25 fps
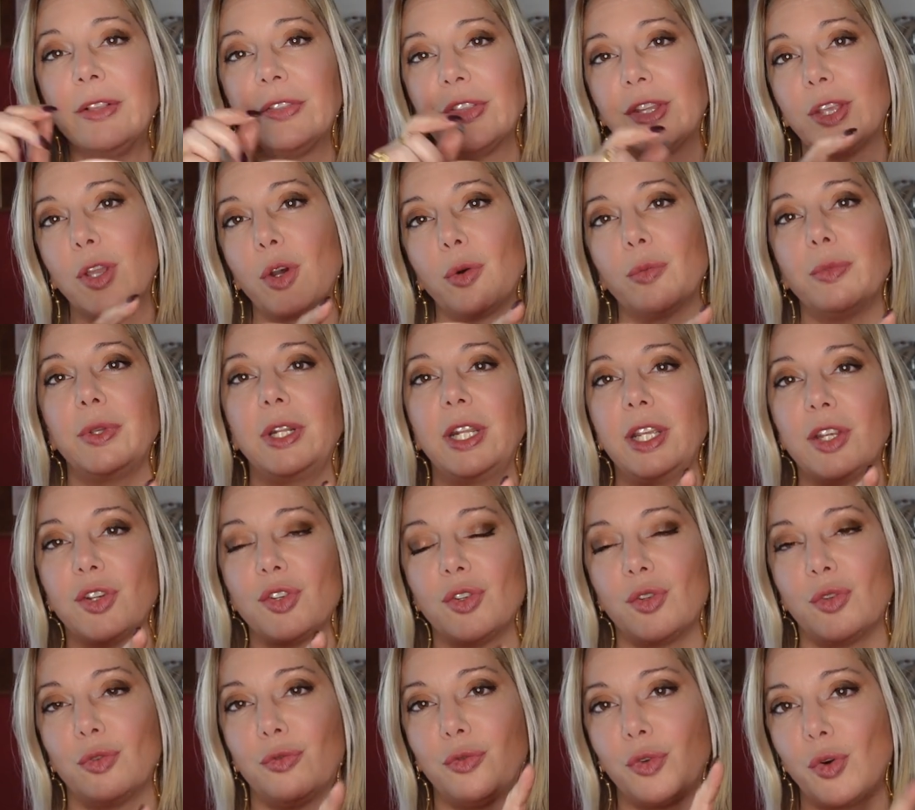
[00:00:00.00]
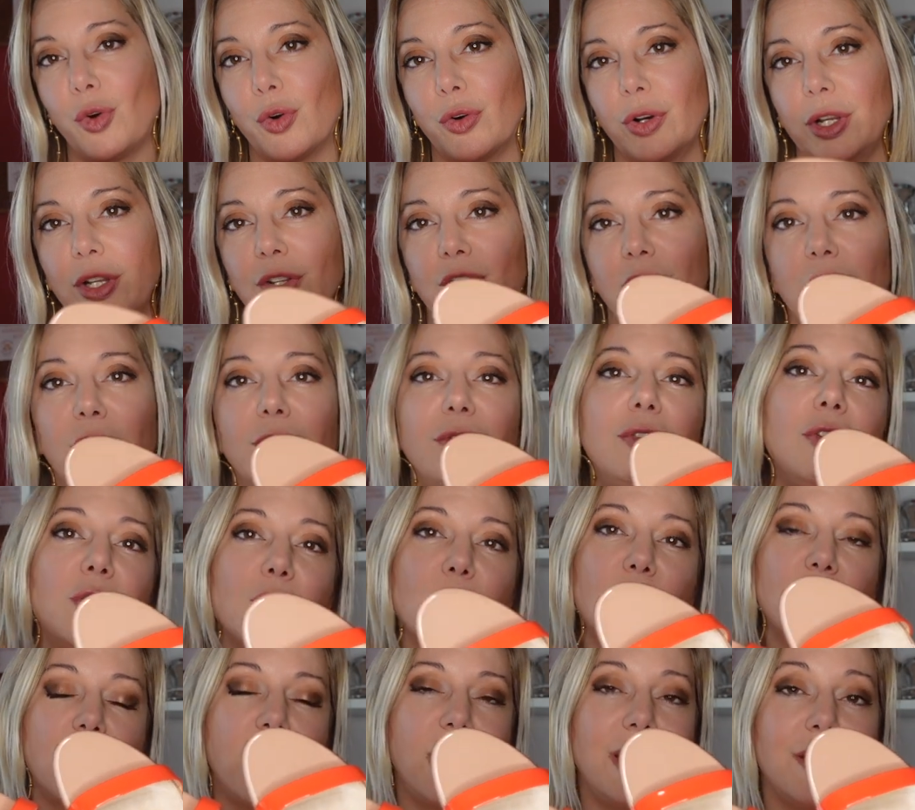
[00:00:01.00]
the combination of orange and
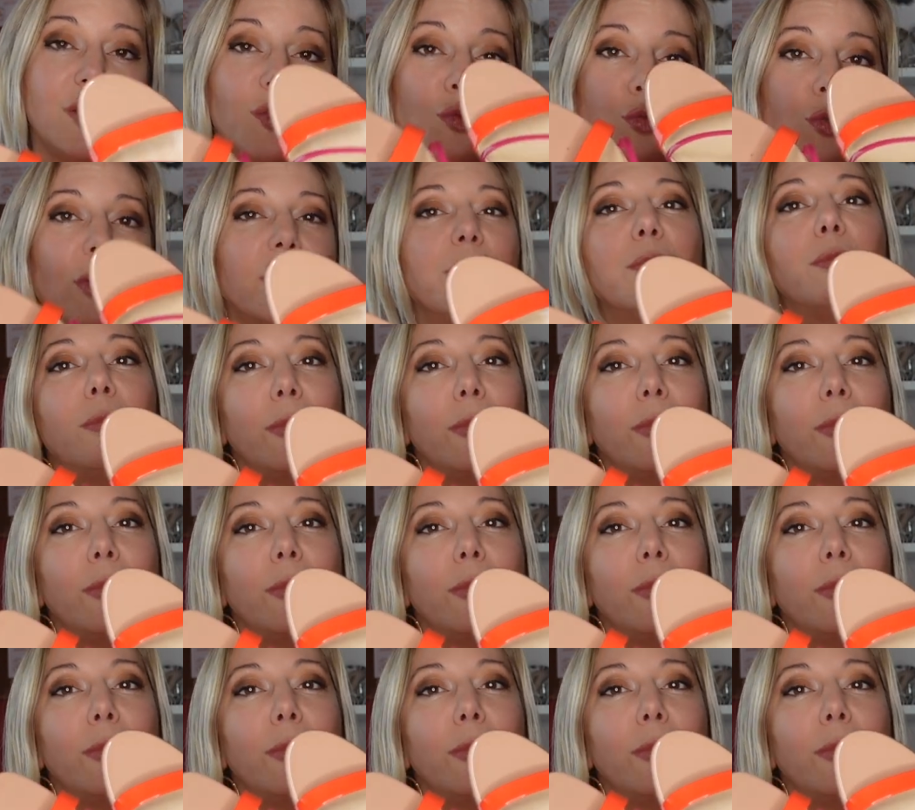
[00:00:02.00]
fuchsia is what